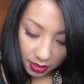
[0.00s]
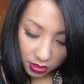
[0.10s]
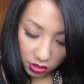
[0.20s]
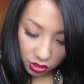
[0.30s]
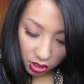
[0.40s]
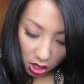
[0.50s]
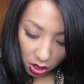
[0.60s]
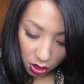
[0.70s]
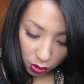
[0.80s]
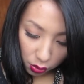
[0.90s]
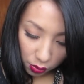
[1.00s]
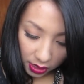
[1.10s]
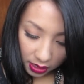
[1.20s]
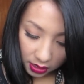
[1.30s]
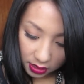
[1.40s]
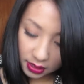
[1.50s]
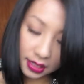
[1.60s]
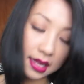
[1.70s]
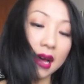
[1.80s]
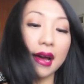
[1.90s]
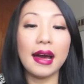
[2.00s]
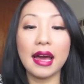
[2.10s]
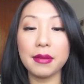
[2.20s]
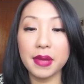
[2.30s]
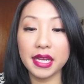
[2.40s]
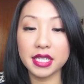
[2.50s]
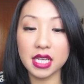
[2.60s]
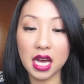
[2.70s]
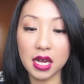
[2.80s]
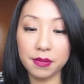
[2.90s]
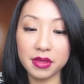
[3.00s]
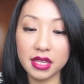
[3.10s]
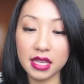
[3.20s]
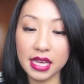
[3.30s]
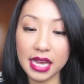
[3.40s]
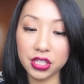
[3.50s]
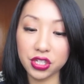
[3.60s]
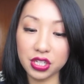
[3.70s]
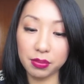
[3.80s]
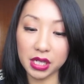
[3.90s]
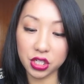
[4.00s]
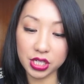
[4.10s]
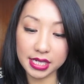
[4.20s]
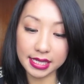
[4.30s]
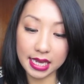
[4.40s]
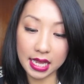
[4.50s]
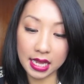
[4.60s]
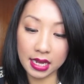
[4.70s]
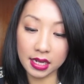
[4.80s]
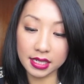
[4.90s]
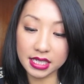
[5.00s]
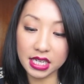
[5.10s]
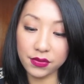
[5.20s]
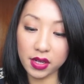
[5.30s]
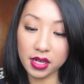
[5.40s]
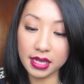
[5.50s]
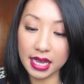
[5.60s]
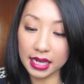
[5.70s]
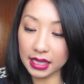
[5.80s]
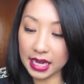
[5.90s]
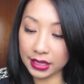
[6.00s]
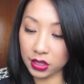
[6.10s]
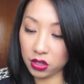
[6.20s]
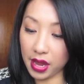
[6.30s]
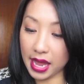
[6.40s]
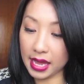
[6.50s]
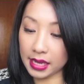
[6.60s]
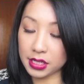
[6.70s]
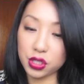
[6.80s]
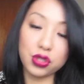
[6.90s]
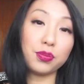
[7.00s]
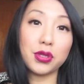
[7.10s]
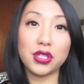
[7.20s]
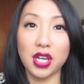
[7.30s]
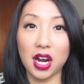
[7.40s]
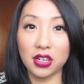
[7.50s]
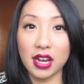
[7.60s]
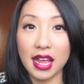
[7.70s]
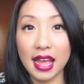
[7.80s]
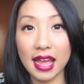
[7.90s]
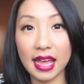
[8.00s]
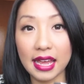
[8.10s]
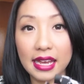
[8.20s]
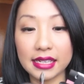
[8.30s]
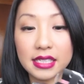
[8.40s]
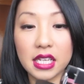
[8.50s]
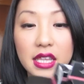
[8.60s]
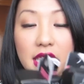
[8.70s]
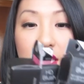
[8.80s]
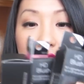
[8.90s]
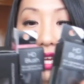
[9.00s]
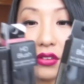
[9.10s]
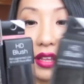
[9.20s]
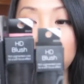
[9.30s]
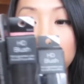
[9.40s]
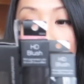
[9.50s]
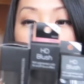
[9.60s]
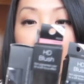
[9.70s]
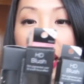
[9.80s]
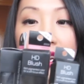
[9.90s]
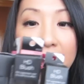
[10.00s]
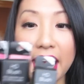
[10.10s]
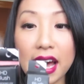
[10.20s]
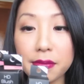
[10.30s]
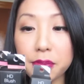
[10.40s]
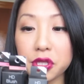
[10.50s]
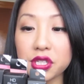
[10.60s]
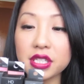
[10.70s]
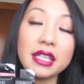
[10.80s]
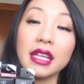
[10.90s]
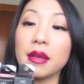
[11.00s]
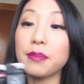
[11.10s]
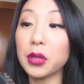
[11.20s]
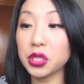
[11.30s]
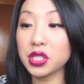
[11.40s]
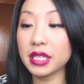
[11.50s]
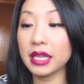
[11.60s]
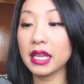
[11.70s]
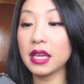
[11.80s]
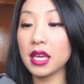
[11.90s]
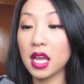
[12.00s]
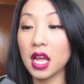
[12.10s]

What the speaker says: So I picked up the HD blushes in Diva, Headliner, and Superstar. And this is how they look like. And I personally